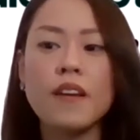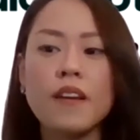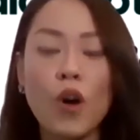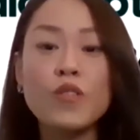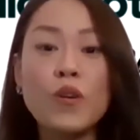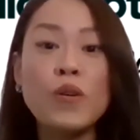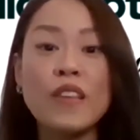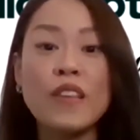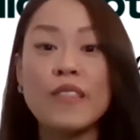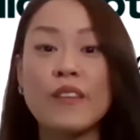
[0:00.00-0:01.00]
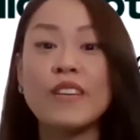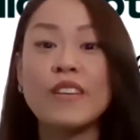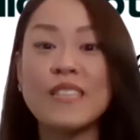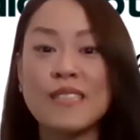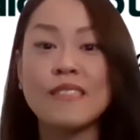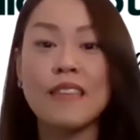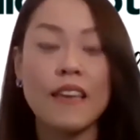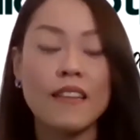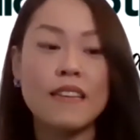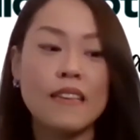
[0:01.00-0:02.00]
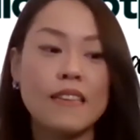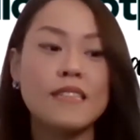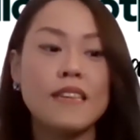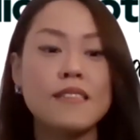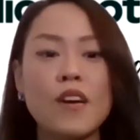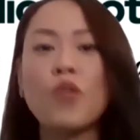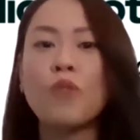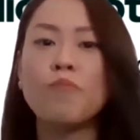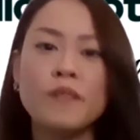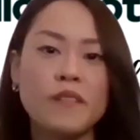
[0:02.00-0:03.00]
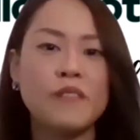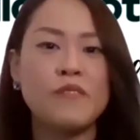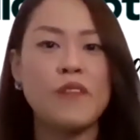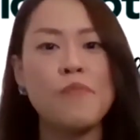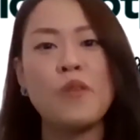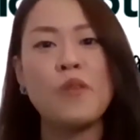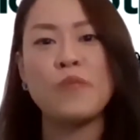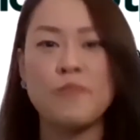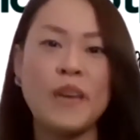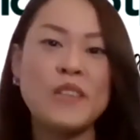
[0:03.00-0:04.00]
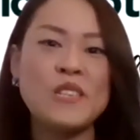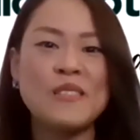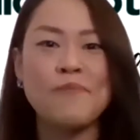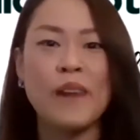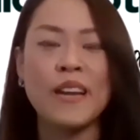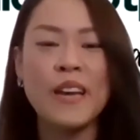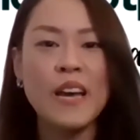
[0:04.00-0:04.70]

Although in theory, it says that, oh, build a rapport with patients. But,